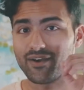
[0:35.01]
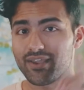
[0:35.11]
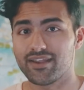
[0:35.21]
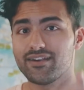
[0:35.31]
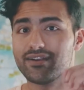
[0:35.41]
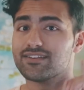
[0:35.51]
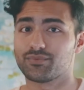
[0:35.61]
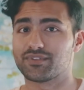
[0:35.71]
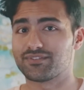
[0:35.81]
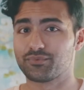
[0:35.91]
Now here
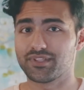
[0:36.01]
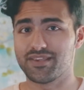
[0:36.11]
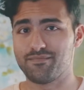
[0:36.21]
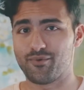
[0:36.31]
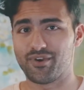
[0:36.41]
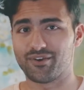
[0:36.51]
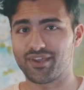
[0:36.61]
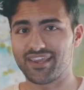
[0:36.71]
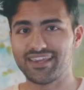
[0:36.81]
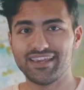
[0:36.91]
is what's really important,
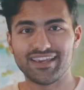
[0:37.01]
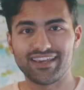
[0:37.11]
okay?